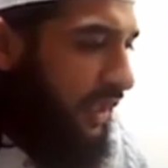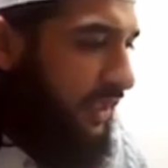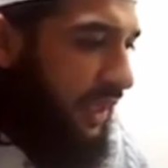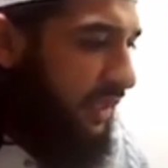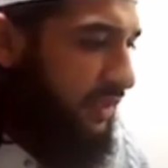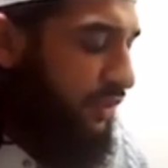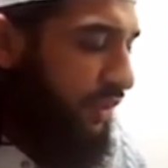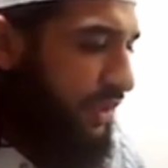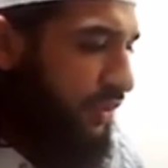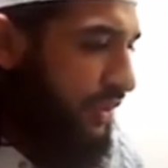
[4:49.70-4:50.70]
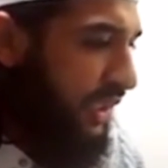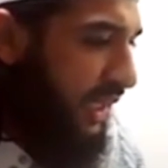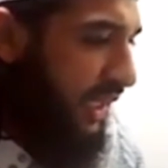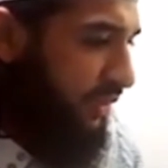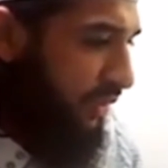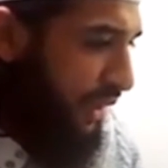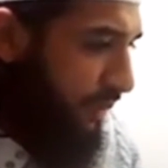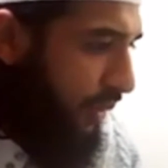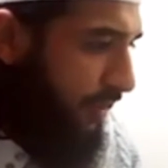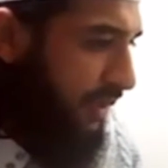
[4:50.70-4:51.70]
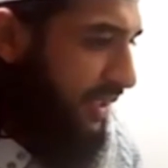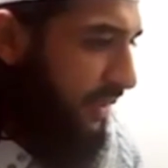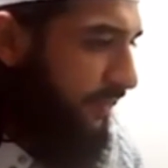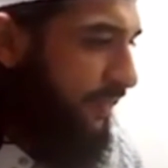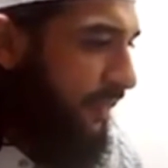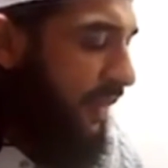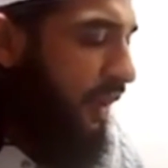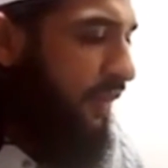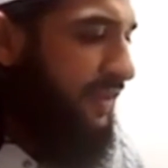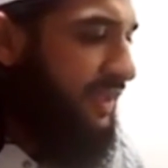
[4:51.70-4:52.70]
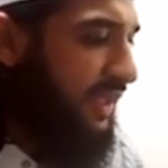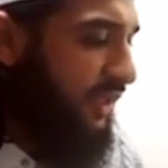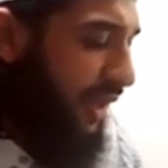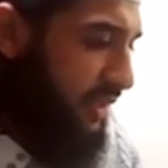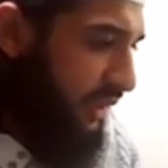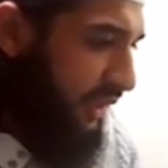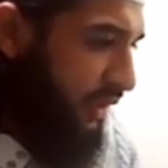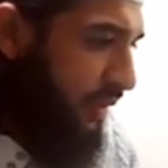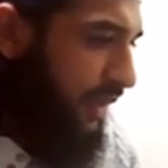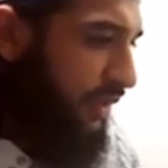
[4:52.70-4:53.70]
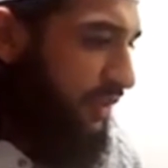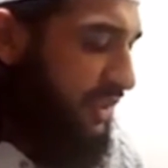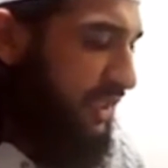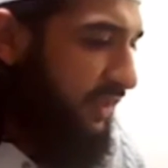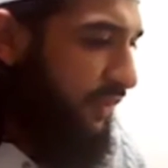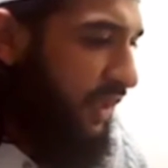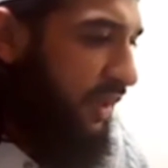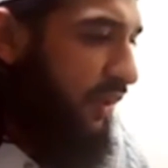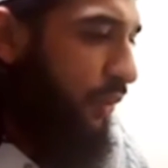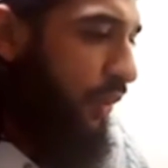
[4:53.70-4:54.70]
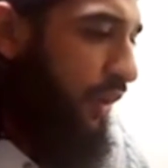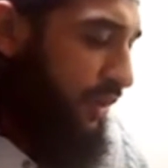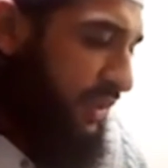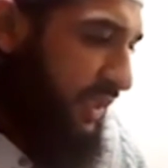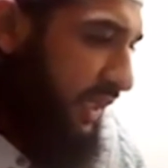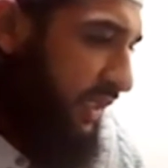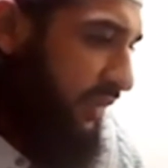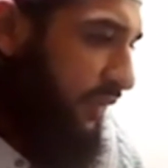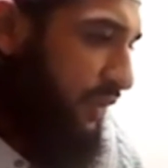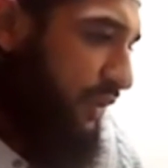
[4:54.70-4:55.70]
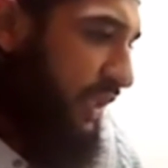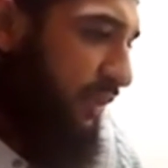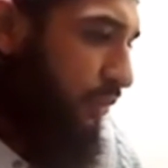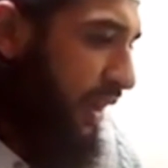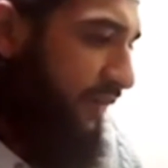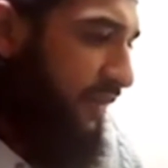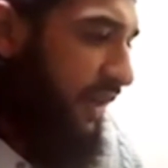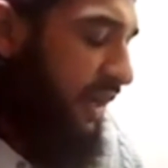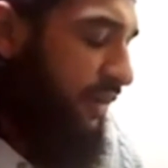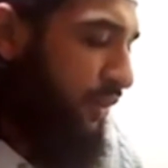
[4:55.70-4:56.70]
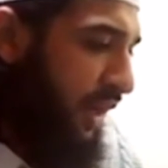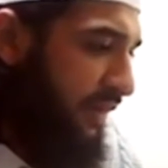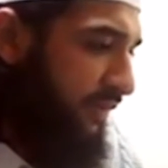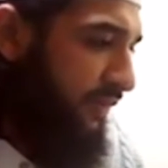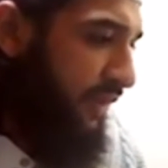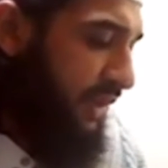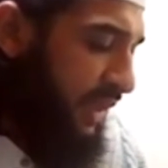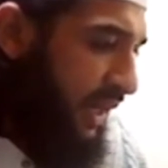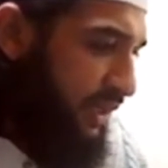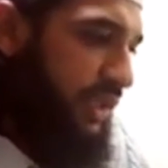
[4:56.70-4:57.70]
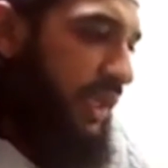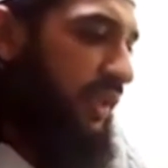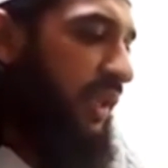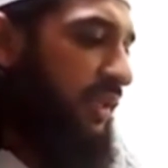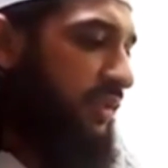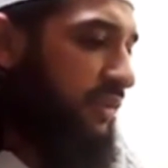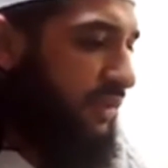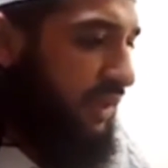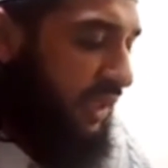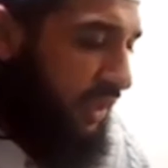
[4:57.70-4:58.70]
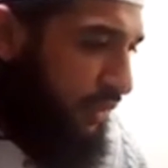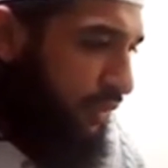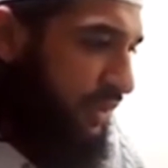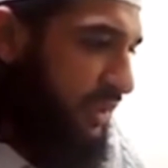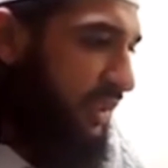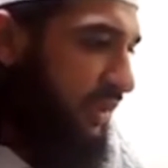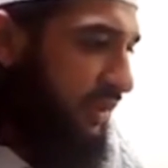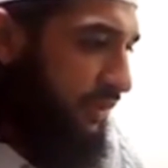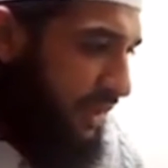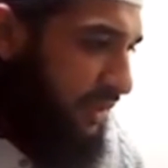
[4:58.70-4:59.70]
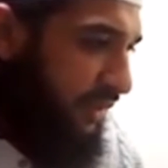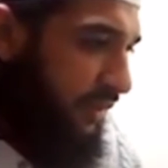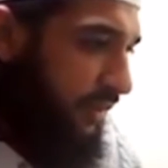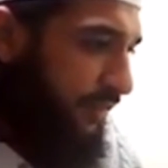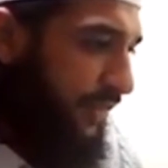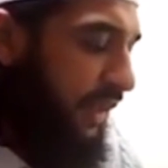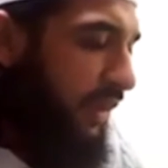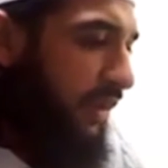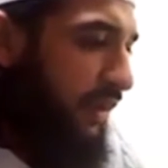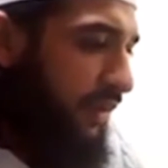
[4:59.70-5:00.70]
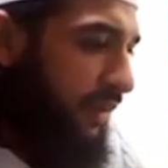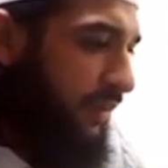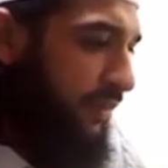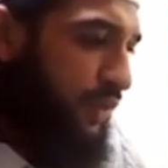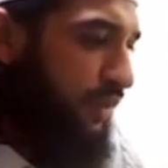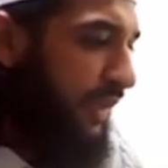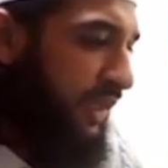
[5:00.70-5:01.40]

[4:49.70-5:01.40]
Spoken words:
Yes. So there's no zakat on that property. Obviously, the rental income that you receive on your zakat anniversary date, whatever you have in cash, and that includes the rental income, you'll be